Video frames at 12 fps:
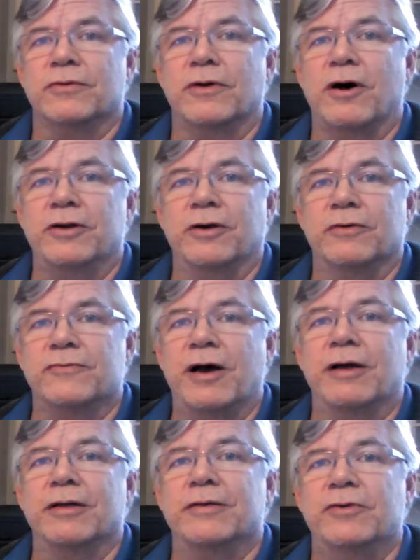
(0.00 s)
audio
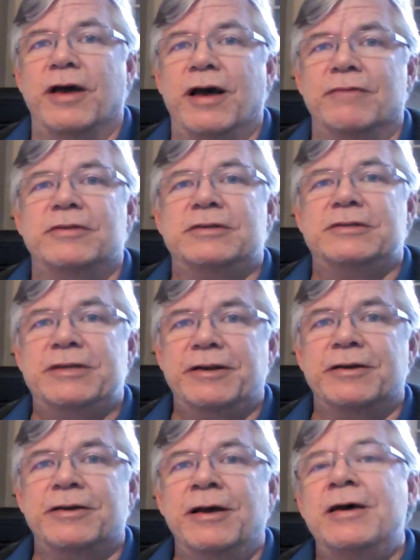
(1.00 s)
file. If you haven't seen
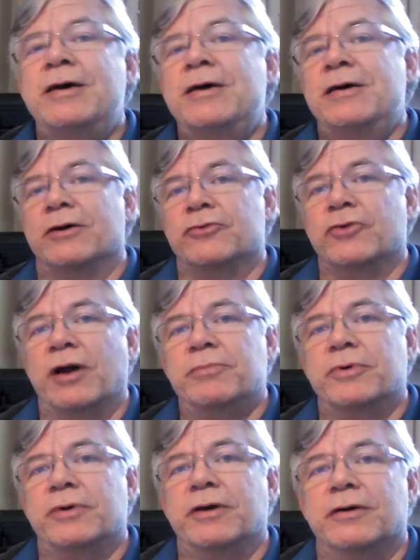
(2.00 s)
it, I'll try and
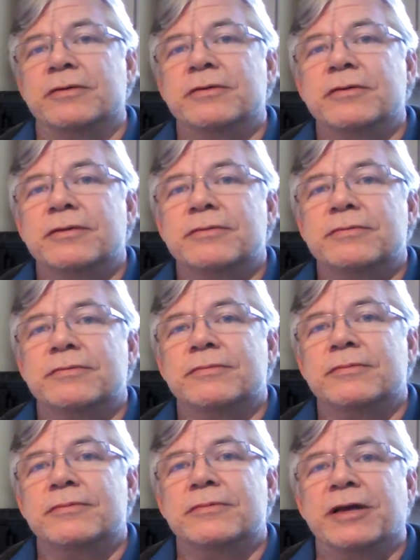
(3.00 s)
put a
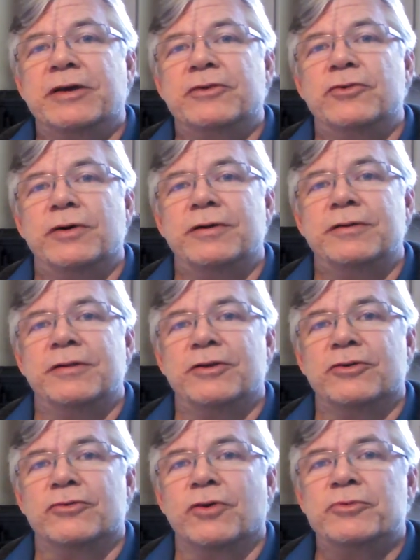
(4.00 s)
link to it in the
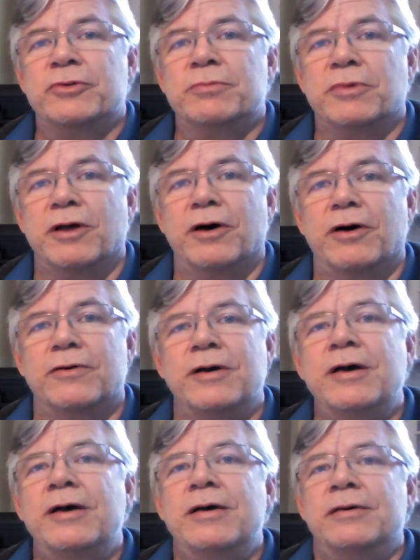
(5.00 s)
description below.
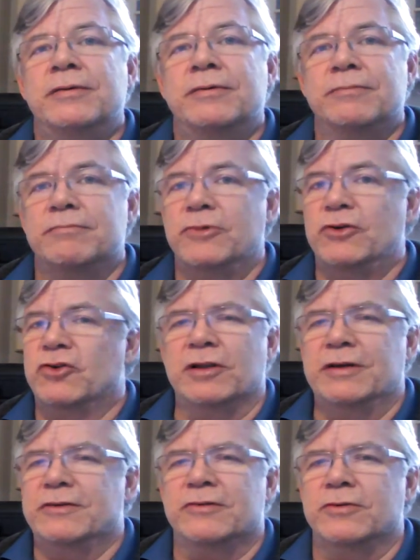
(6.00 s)
You should
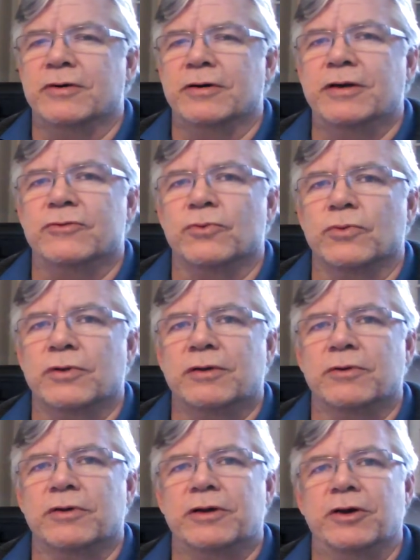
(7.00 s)
listen to it. It's
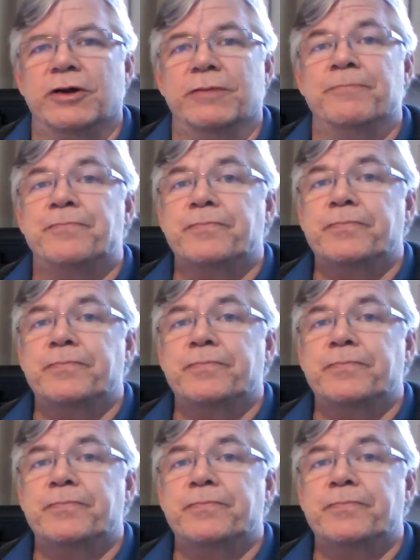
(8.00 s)
really, really good.